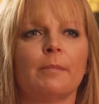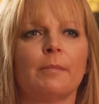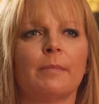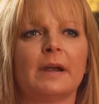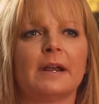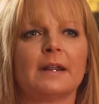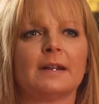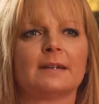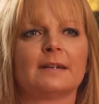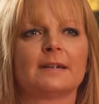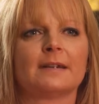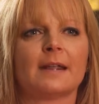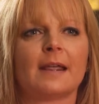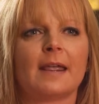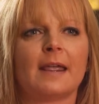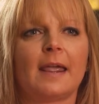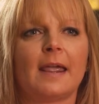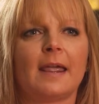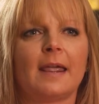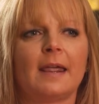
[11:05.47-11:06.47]
but it's
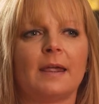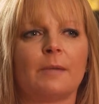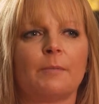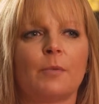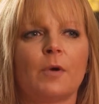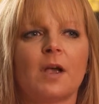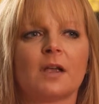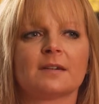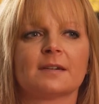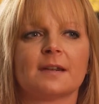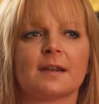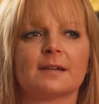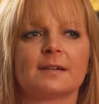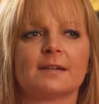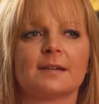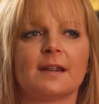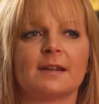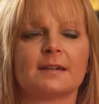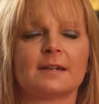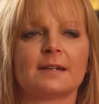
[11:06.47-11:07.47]
a process
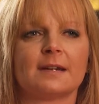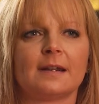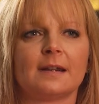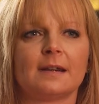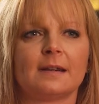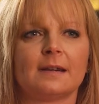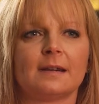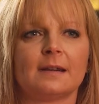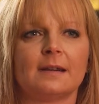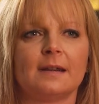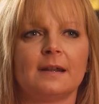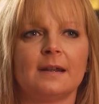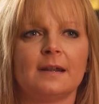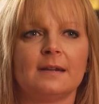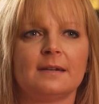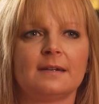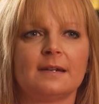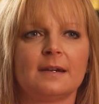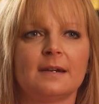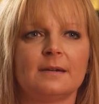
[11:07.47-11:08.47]
that's
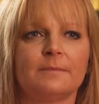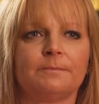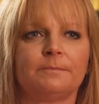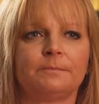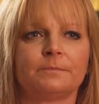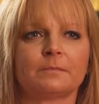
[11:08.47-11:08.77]
easy,